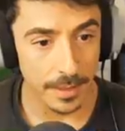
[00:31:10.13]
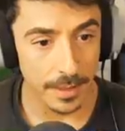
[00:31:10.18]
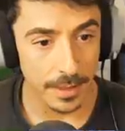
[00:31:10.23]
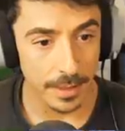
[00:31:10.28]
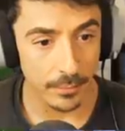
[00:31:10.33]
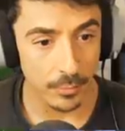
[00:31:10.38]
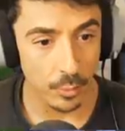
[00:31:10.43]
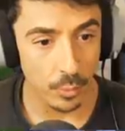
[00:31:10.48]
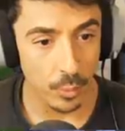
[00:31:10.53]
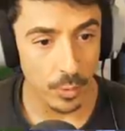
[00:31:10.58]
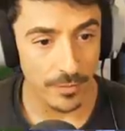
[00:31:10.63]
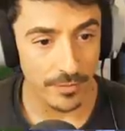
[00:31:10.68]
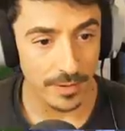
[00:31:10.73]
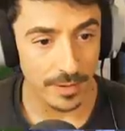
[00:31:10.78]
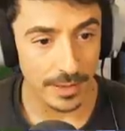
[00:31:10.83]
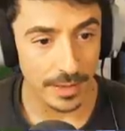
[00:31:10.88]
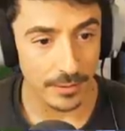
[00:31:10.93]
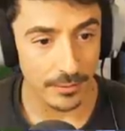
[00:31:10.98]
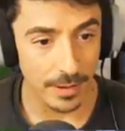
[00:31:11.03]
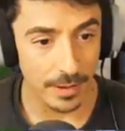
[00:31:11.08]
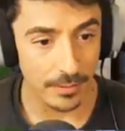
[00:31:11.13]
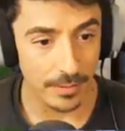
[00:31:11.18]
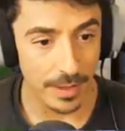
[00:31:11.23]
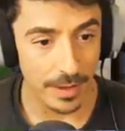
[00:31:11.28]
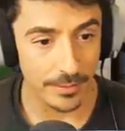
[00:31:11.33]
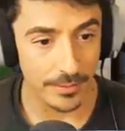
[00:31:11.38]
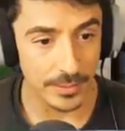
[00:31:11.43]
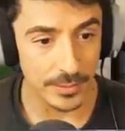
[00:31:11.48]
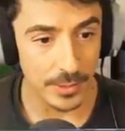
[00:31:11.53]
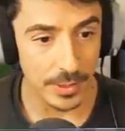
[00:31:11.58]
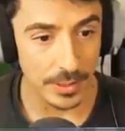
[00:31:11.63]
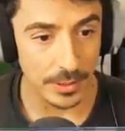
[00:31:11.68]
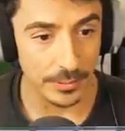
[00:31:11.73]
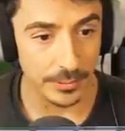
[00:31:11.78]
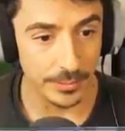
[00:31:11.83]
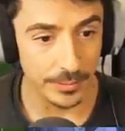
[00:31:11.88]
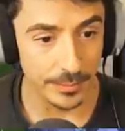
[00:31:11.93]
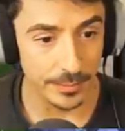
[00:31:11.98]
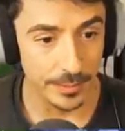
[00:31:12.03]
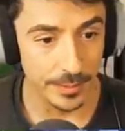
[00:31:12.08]
I'm whiffling it around there as
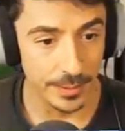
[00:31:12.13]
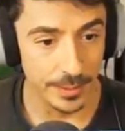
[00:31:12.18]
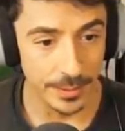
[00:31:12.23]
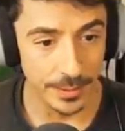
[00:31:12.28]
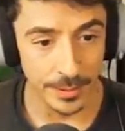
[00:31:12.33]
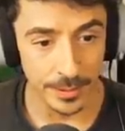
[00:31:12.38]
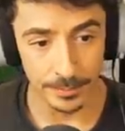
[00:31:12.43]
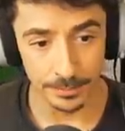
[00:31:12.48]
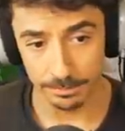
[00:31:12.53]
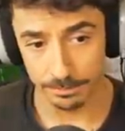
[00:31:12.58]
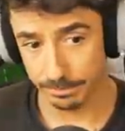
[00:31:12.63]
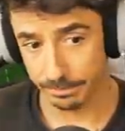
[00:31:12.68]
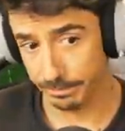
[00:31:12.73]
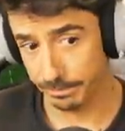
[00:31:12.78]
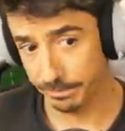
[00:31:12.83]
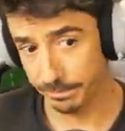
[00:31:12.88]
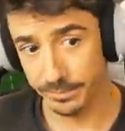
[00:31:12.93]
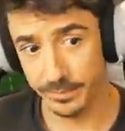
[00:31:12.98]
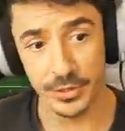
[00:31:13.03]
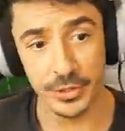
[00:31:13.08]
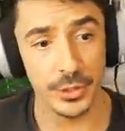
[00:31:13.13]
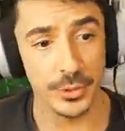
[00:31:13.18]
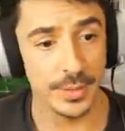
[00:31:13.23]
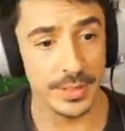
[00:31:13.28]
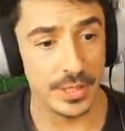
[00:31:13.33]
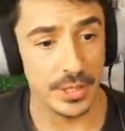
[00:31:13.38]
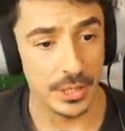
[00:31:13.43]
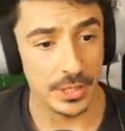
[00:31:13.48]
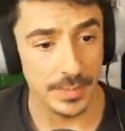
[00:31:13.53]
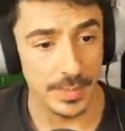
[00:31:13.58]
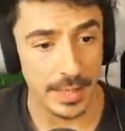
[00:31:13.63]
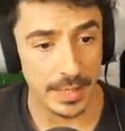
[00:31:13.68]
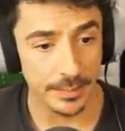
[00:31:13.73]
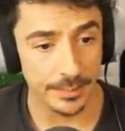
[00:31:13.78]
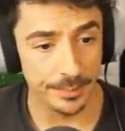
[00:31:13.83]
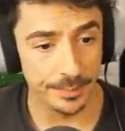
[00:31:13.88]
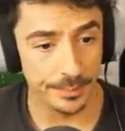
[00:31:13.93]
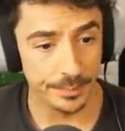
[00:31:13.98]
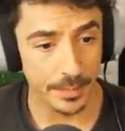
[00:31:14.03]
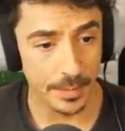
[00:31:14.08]
well. Do excuse me.
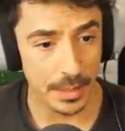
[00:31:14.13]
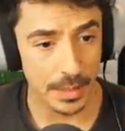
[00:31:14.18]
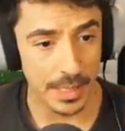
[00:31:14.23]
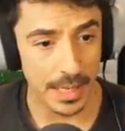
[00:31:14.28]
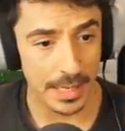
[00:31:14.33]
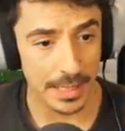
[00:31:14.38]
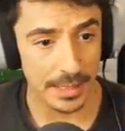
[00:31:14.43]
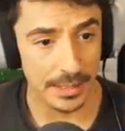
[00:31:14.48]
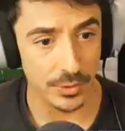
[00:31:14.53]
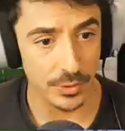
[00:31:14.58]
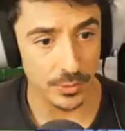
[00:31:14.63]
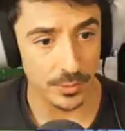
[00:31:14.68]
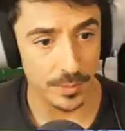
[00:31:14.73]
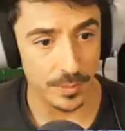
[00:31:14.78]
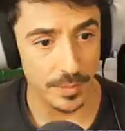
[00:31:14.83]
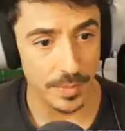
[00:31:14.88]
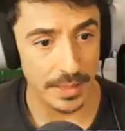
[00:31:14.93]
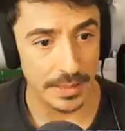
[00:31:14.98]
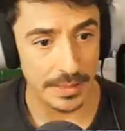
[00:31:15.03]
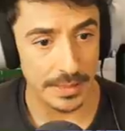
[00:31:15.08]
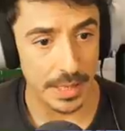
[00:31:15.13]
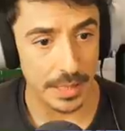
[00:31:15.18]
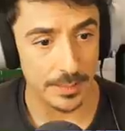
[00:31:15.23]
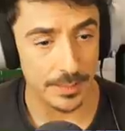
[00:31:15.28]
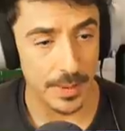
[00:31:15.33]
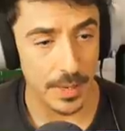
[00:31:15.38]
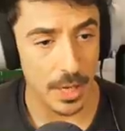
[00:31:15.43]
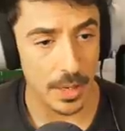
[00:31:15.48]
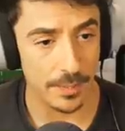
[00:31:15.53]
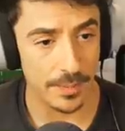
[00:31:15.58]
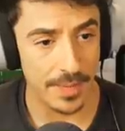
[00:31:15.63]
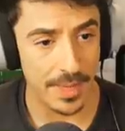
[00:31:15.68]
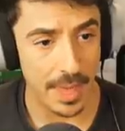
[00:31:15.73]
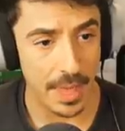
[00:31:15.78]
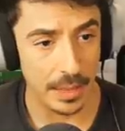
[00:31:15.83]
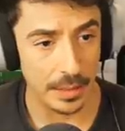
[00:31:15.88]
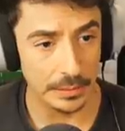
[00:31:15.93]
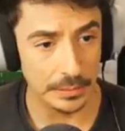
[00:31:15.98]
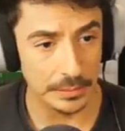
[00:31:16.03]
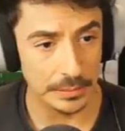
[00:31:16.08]
Light little inside burp
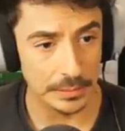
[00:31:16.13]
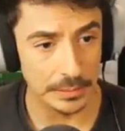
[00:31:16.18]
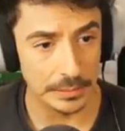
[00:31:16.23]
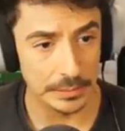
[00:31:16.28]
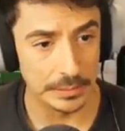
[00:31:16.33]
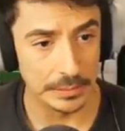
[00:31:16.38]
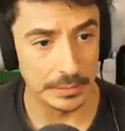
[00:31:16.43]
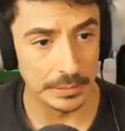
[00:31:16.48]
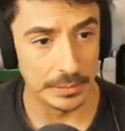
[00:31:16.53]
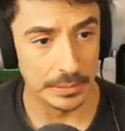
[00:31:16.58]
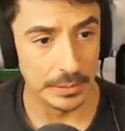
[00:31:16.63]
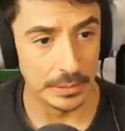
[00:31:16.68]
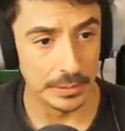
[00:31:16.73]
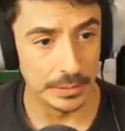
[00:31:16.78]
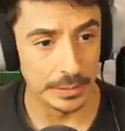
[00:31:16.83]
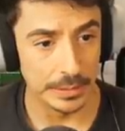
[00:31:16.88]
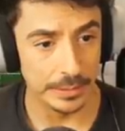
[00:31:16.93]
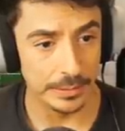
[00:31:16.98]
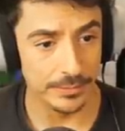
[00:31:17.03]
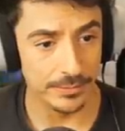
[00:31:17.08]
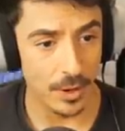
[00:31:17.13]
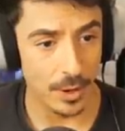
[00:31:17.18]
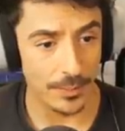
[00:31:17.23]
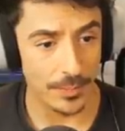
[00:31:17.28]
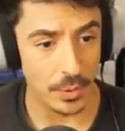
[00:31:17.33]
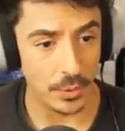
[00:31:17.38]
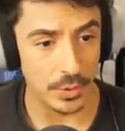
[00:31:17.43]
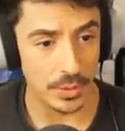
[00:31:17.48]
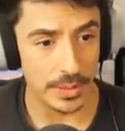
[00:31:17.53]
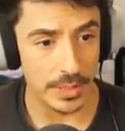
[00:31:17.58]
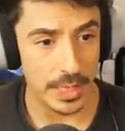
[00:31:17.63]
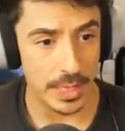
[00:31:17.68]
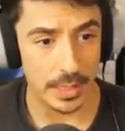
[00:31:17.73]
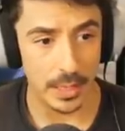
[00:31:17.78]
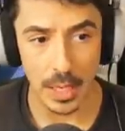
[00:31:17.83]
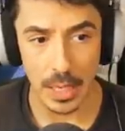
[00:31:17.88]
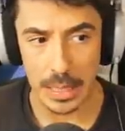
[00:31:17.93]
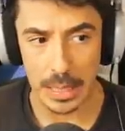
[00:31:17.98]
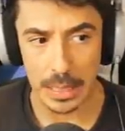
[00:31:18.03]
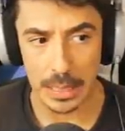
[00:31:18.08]
there. Flop you to there.
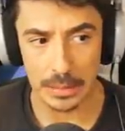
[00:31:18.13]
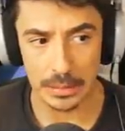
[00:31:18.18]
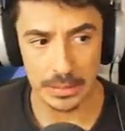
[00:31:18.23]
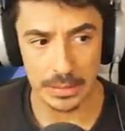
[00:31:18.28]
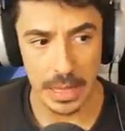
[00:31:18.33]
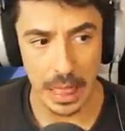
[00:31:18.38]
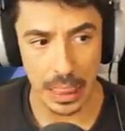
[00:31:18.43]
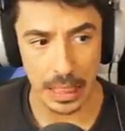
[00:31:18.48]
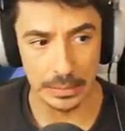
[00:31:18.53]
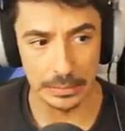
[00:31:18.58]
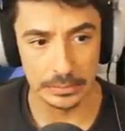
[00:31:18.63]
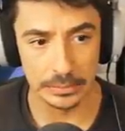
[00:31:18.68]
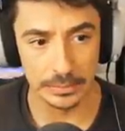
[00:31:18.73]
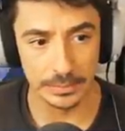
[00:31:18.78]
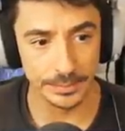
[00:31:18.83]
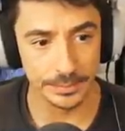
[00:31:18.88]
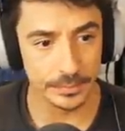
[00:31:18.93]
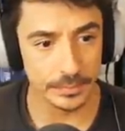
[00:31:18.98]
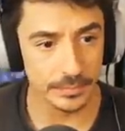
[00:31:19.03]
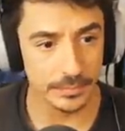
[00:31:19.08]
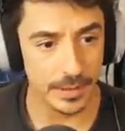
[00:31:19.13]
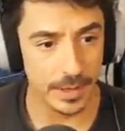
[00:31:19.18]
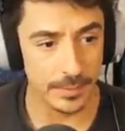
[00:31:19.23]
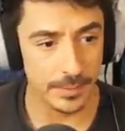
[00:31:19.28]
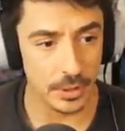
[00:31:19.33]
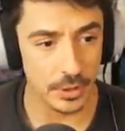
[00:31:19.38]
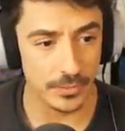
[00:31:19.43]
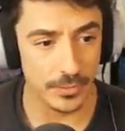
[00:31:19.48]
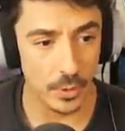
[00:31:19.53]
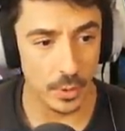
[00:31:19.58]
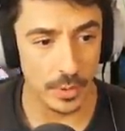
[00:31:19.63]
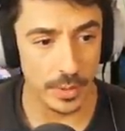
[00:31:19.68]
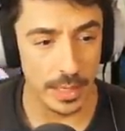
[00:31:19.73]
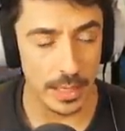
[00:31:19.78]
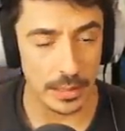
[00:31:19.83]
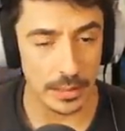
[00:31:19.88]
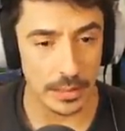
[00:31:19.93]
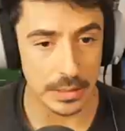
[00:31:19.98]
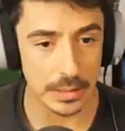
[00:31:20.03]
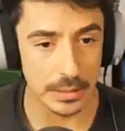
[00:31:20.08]
Oh, ah, still very much for
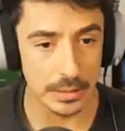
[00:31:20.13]
that.